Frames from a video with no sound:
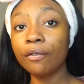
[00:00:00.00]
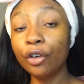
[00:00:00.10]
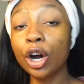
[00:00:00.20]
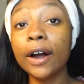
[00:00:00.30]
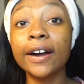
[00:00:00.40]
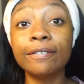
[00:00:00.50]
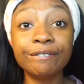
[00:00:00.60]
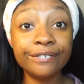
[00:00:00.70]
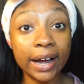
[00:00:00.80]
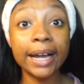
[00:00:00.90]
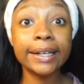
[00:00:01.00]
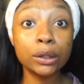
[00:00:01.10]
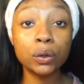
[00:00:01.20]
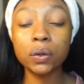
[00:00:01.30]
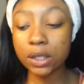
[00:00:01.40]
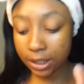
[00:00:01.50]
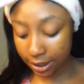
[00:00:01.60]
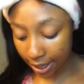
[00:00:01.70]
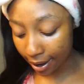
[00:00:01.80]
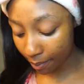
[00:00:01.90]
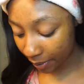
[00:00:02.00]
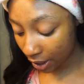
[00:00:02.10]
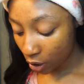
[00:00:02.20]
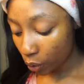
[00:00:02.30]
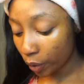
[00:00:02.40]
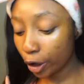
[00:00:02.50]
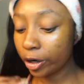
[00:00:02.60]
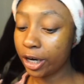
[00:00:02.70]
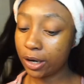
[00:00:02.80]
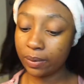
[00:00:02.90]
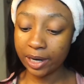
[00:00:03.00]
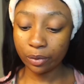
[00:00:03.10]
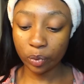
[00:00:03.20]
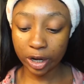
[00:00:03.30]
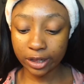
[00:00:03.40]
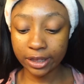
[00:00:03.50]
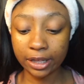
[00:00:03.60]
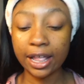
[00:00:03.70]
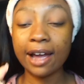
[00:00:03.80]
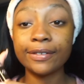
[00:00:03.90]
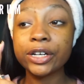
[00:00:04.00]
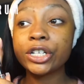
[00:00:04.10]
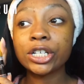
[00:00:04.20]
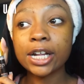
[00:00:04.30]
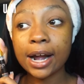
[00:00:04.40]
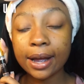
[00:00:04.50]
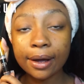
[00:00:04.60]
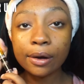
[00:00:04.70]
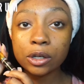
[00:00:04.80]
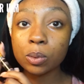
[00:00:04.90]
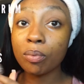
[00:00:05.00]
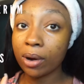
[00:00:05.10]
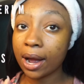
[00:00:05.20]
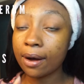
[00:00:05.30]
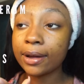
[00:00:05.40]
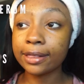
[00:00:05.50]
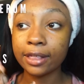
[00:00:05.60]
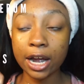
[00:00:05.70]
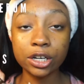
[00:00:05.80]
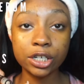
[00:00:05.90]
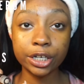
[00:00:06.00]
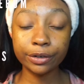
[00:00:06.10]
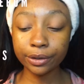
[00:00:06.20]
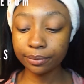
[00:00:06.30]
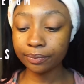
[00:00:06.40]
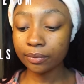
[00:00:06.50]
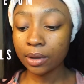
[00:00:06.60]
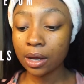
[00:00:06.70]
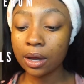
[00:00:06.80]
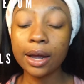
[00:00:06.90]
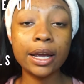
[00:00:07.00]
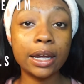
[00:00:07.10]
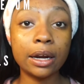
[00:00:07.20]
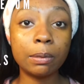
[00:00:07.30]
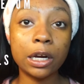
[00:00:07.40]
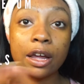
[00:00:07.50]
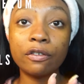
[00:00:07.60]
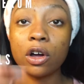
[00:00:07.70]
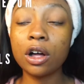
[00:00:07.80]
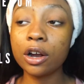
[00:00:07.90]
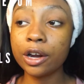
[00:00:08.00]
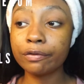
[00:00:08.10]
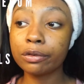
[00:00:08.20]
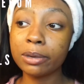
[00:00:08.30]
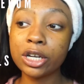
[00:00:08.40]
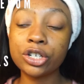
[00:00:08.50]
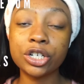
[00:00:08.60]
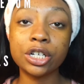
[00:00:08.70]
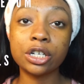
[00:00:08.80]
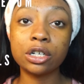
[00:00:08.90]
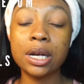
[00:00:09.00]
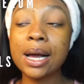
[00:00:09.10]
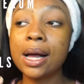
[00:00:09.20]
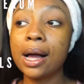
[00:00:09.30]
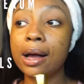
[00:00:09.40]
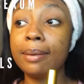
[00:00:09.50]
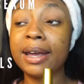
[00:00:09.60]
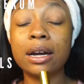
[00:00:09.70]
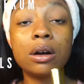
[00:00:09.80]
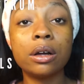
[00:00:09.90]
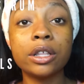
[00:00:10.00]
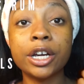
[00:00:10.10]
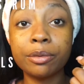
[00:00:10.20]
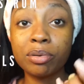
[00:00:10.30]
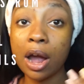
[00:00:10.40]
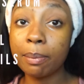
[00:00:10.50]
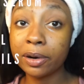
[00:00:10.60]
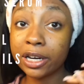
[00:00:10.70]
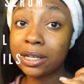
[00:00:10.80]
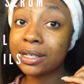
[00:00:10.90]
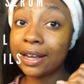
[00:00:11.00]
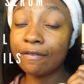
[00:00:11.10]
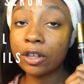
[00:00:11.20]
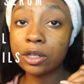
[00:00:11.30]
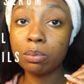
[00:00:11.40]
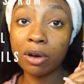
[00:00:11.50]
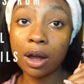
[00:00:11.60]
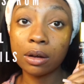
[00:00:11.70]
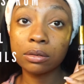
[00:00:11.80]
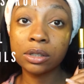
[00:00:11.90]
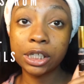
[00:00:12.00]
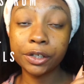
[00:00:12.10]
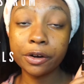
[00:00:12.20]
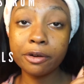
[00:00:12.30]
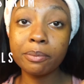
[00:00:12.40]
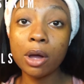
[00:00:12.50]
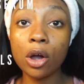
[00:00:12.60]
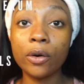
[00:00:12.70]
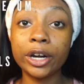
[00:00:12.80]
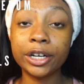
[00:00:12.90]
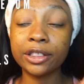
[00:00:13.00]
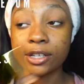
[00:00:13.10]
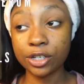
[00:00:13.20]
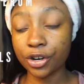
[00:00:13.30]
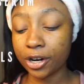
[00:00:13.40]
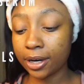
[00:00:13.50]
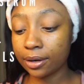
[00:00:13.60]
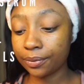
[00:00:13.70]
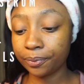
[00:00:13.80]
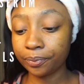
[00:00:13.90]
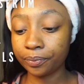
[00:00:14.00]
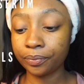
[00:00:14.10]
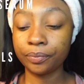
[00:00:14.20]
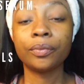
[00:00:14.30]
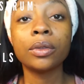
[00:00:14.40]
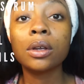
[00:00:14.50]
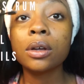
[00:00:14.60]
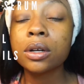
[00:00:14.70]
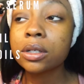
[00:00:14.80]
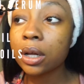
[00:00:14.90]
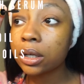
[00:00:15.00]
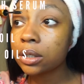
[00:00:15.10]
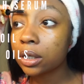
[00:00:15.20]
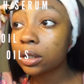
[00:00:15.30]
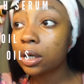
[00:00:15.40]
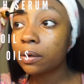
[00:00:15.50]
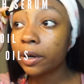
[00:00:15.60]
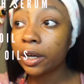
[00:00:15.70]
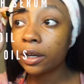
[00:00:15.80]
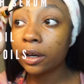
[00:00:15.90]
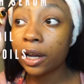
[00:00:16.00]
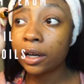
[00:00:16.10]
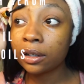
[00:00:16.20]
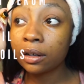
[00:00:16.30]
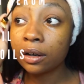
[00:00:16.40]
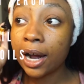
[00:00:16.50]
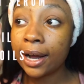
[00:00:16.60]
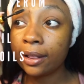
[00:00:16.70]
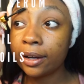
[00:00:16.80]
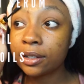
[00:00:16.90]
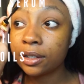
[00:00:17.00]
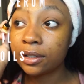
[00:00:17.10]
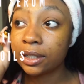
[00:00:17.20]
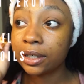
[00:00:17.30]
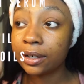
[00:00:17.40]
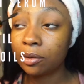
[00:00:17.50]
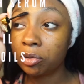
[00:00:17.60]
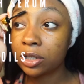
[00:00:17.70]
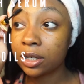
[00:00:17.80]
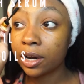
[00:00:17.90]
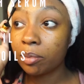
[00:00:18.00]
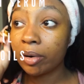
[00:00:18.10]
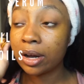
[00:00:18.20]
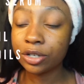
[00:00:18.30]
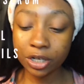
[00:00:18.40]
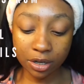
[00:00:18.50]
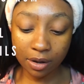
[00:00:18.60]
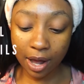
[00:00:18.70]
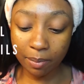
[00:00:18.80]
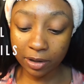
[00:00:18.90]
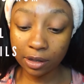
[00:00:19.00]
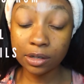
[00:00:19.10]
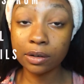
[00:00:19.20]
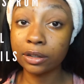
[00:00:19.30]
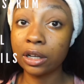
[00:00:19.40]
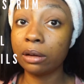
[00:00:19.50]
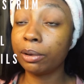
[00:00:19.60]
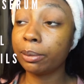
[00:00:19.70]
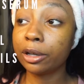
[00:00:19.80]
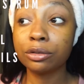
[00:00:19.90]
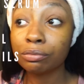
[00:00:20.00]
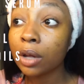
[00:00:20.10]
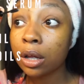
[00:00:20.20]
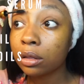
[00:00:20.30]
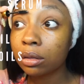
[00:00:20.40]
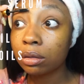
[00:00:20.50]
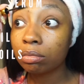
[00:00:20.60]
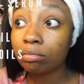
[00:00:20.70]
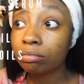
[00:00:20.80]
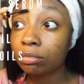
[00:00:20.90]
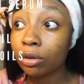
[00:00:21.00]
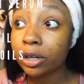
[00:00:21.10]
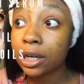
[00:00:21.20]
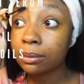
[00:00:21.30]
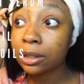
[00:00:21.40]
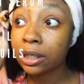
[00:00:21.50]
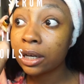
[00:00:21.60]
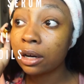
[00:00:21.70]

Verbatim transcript: For our final step, we're going to go in with the Lavish Styles Brow and Lash Serum. Again, I'm going to have all her information and all the good properties in this brow serum on the screen. So I just like to go in, and I like to use it almost like a brow gel. I put this on like maybe 3 times a day.